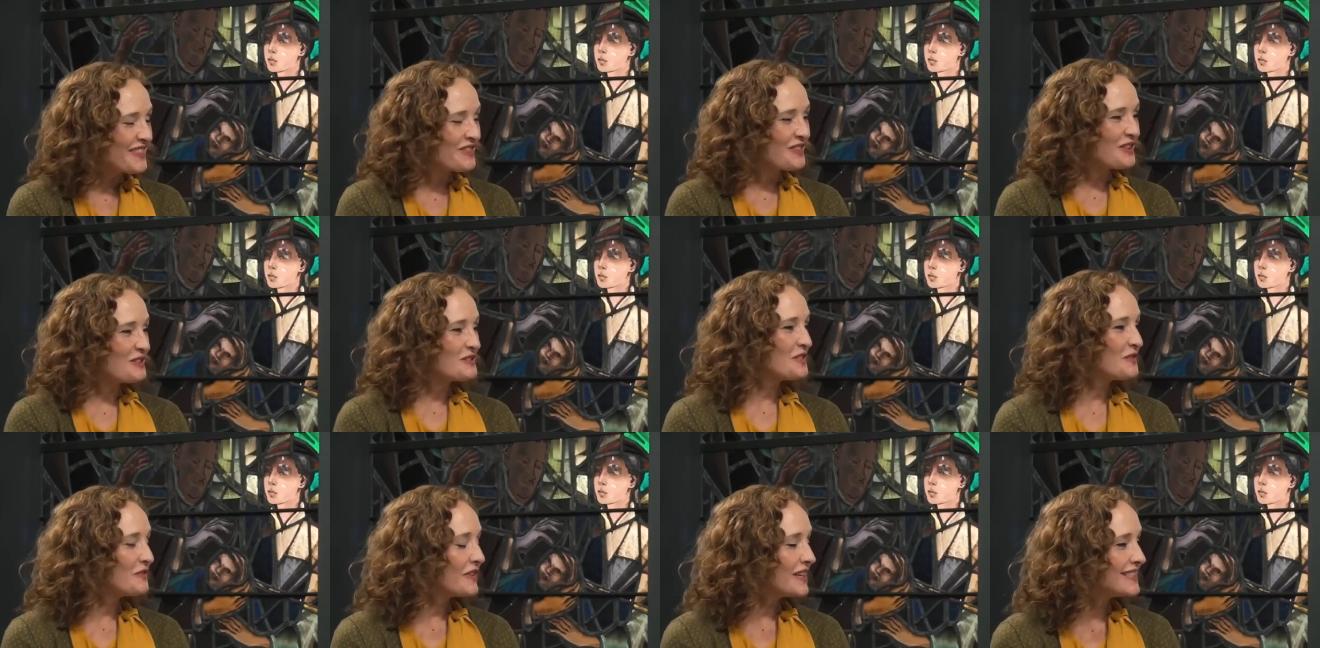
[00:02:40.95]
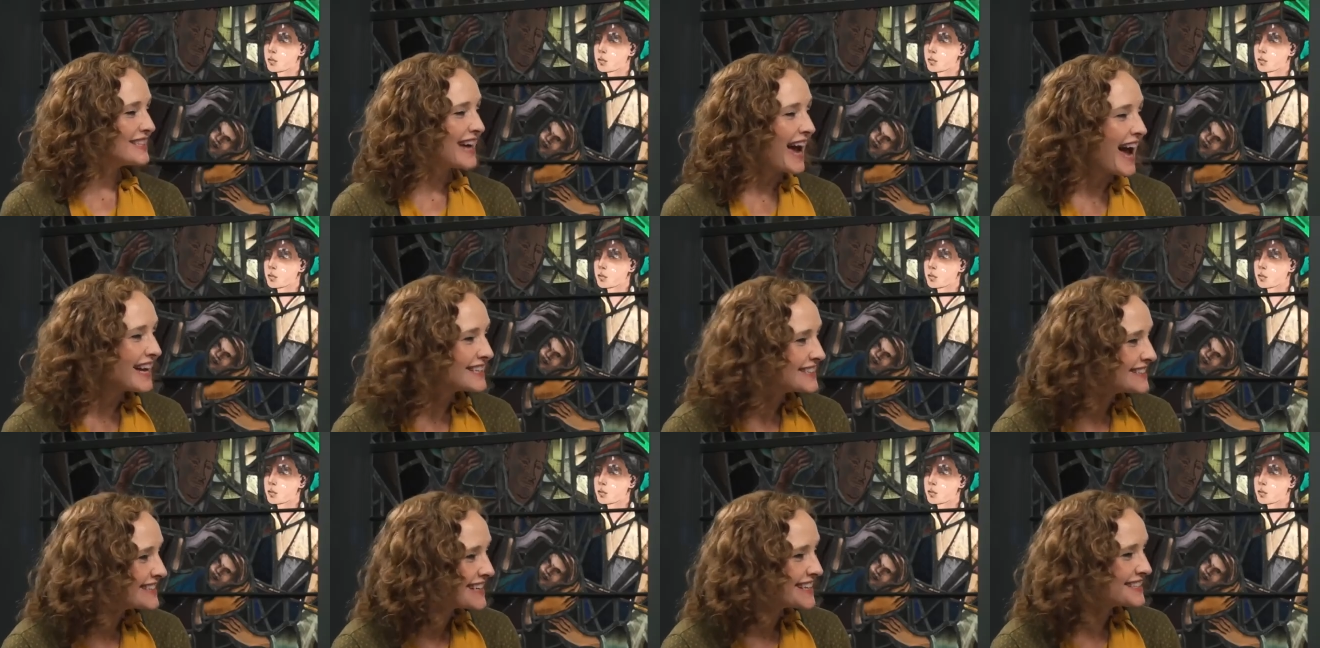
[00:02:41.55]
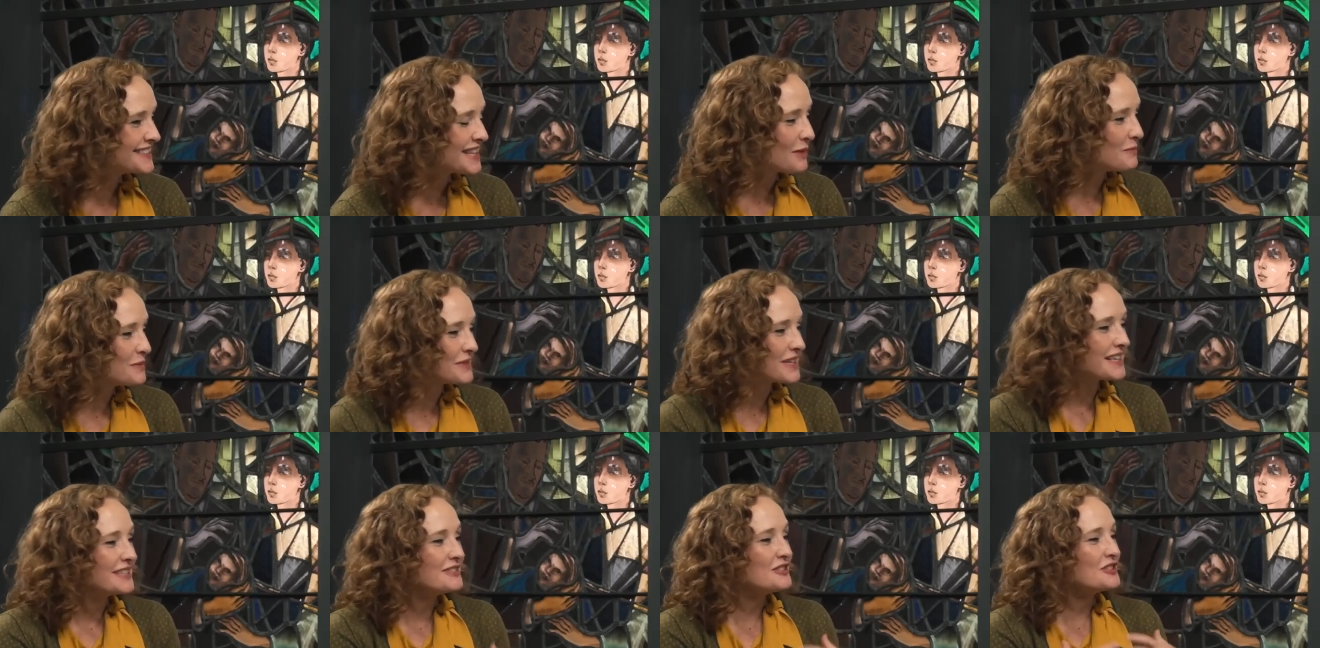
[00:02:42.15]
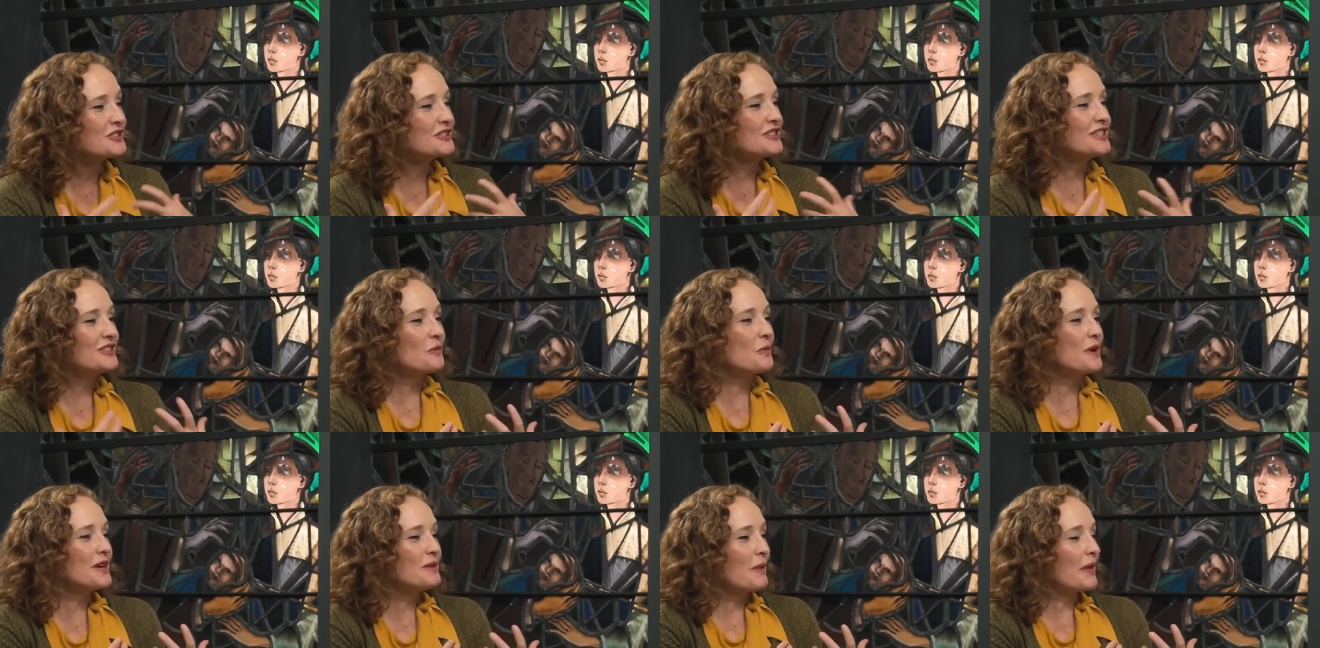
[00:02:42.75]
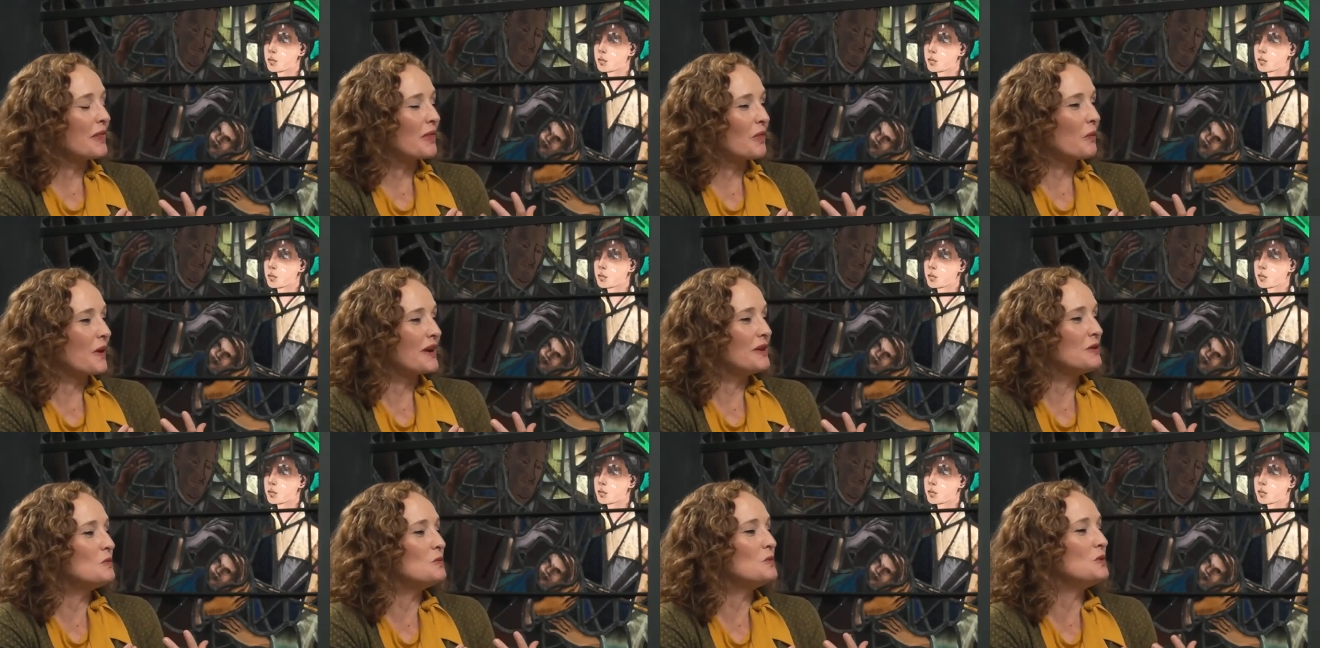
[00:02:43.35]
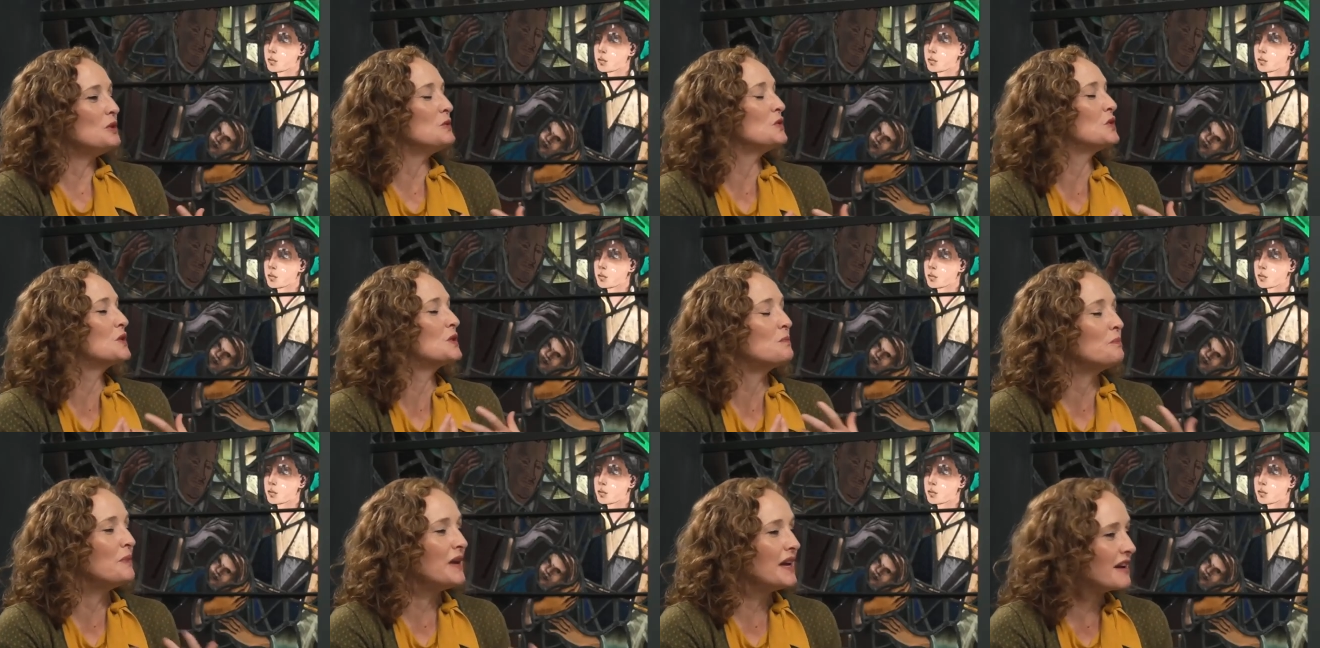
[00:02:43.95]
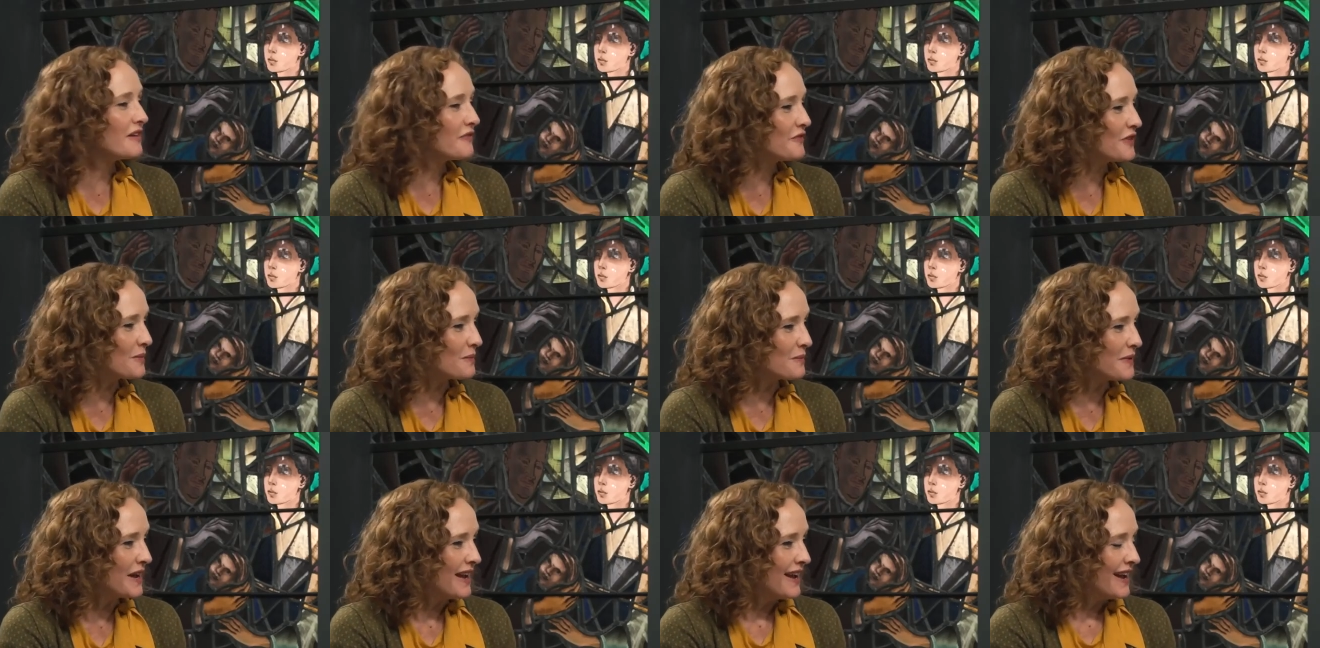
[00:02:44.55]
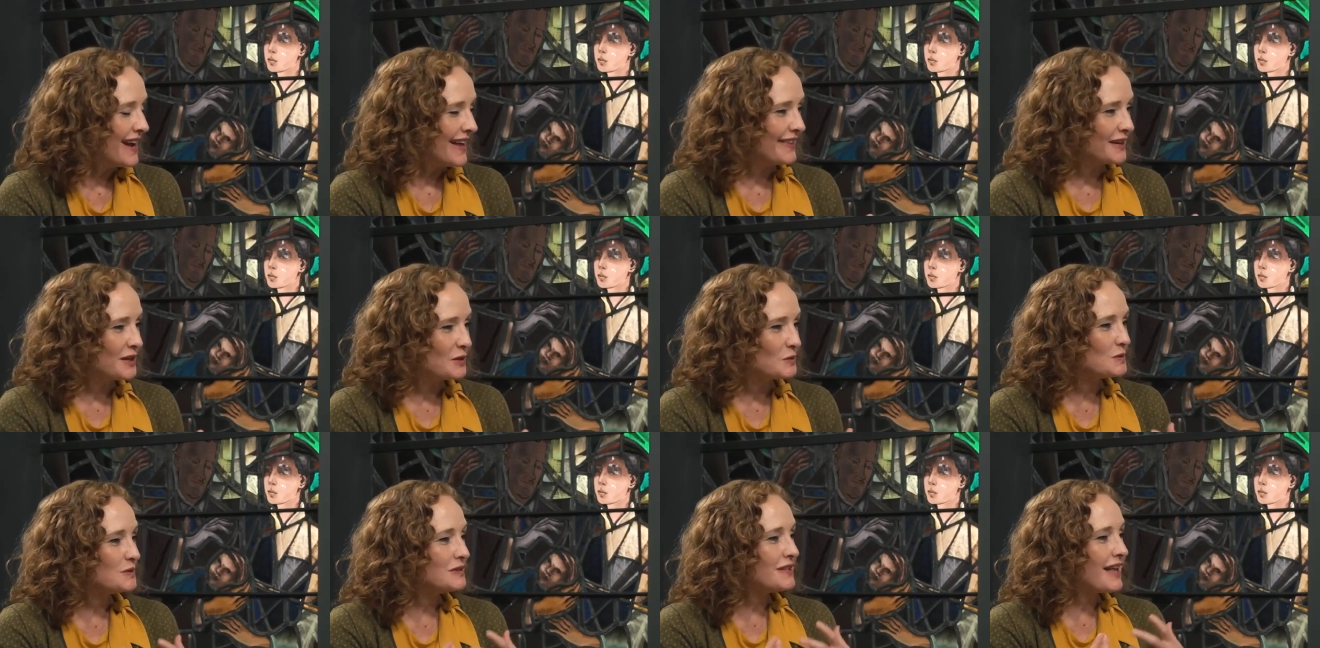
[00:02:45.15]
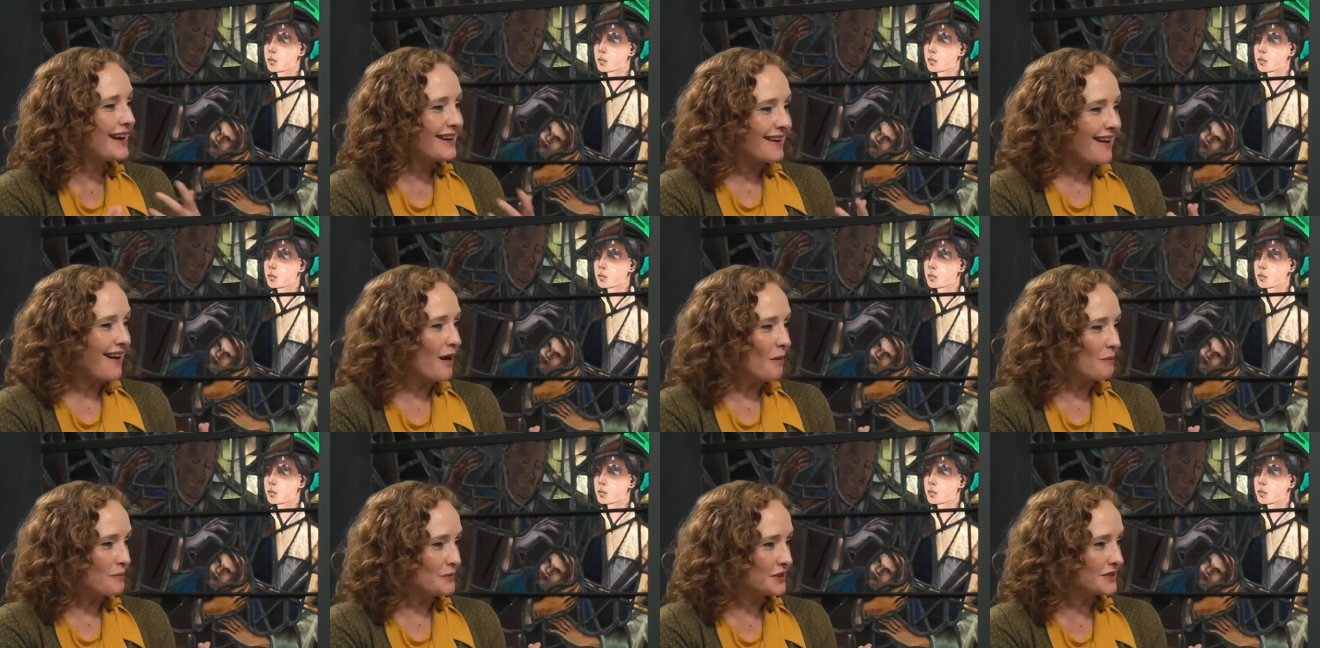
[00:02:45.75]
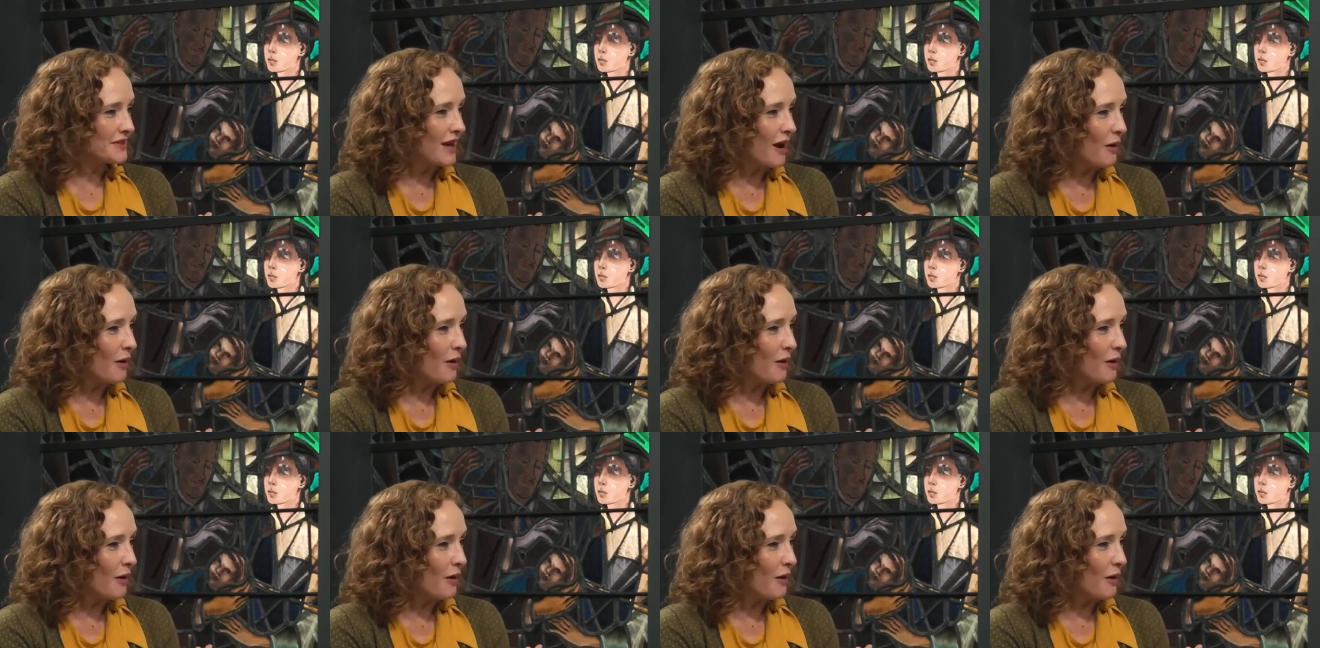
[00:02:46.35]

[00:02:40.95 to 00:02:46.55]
Speaker 1: Those are fantastic examples. I can just see the way by the way you, you speak of them and that you light up just